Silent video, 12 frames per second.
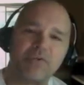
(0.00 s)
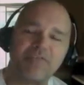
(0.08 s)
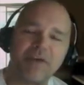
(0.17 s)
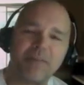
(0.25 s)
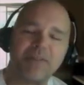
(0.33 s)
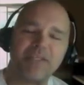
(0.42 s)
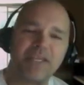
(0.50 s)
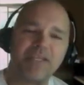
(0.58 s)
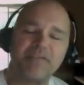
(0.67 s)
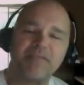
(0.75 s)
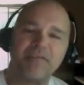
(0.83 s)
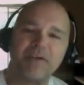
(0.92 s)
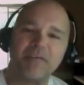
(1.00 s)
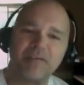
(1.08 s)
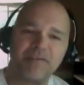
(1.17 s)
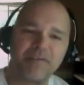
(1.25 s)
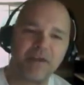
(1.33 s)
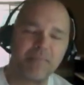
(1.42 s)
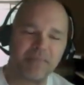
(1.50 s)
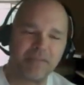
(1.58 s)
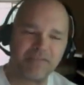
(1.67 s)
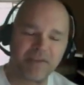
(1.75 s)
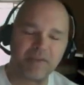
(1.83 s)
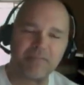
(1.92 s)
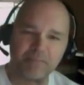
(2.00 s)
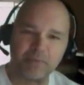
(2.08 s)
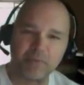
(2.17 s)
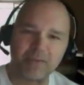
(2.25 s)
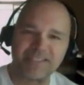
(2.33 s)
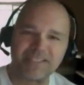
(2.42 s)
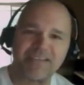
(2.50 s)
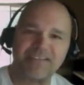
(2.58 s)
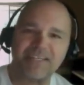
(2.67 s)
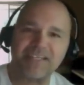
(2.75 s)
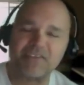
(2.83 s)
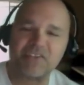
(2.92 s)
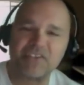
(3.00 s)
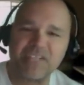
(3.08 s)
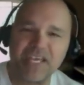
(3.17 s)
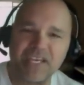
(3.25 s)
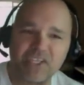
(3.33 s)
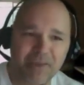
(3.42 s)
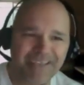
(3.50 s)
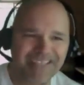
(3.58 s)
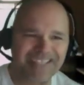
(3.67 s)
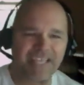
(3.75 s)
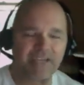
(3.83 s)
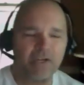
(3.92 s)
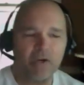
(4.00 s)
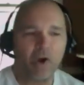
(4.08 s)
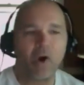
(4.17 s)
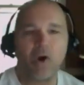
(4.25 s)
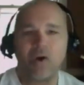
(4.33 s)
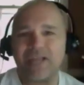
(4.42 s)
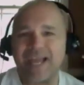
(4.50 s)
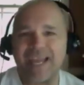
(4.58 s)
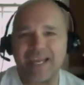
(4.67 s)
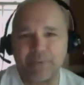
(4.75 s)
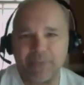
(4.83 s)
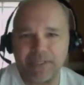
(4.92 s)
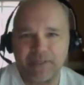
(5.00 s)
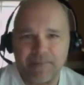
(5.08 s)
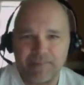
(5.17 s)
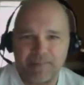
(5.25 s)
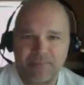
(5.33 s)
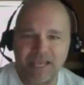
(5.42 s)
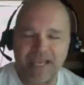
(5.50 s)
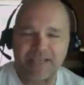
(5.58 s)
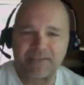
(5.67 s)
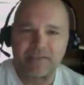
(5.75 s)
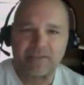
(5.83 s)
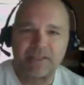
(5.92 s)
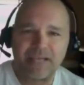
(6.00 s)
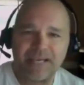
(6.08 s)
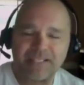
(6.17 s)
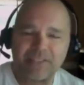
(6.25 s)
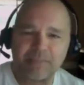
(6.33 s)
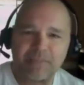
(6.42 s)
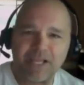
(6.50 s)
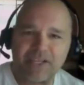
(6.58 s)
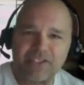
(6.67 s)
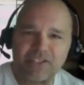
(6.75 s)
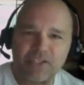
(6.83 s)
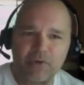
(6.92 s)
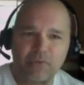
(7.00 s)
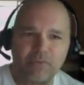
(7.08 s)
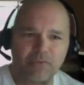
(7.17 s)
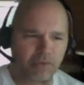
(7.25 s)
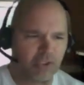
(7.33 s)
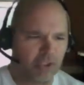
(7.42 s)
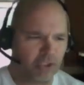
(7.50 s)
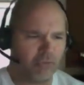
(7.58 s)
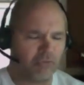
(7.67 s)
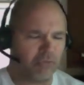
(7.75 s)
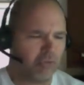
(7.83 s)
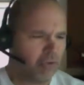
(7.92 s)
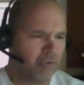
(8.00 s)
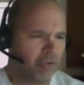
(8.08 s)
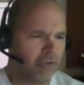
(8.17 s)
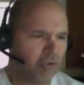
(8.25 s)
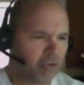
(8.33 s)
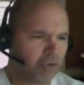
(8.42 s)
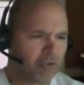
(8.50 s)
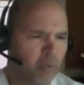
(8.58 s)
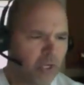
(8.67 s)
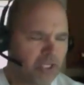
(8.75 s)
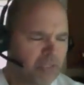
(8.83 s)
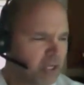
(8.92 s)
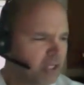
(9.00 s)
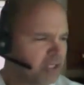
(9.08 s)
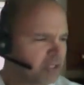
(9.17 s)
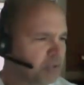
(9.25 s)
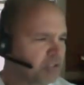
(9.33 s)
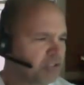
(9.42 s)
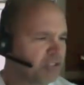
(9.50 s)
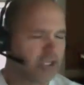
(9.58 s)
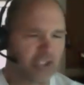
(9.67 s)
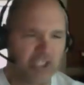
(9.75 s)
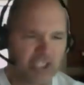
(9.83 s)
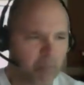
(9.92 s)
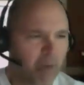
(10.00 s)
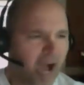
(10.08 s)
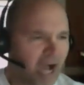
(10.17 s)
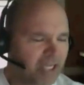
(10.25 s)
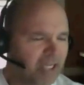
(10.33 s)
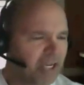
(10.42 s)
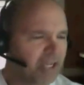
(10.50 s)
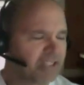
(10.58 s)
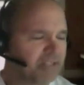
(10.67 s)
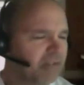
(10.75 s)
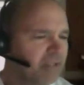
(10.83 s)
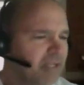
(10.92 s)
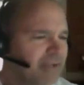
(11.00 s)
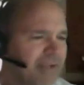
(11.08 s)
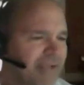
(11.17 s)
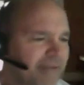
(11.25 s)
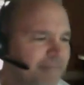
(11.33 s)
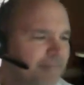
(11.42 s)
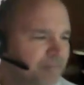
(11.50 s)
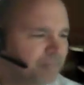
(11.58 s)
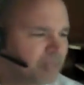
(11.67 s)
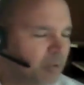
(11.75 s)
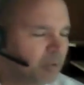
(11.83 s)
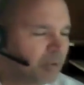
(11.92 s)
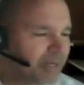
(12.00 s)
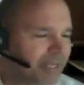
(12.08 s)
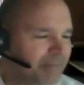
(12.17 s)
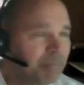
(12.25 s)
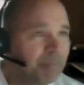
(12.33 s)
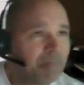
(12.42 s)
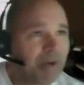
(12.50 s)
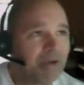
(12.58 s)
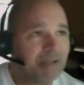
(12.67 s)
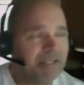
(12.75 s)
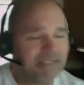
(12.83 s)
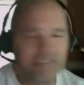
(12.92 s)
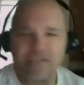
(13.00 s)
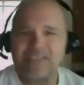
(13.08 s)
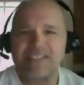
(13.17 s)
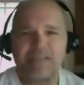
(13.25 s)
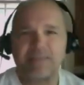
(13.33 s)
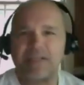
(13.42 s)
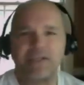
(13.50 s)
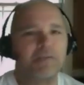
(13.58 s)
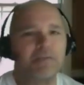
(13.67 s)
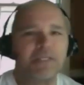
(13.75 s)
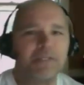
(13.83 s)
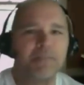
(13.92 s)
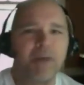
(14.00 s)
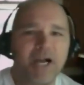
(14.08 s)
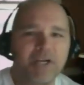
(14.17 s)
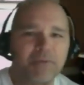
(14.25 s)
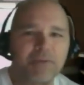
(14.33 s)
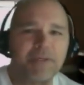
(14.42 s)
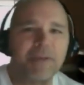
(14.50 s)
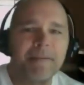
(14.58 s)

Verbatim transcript: if I'm at the end of the uh, if I'm if I'm progressed down the end of the stage? Am I going to get all angry at at De Blasio for you? You look at the way he's making this presentation. He's mocking us, and and you know again, it, it does seem like a complete mockery.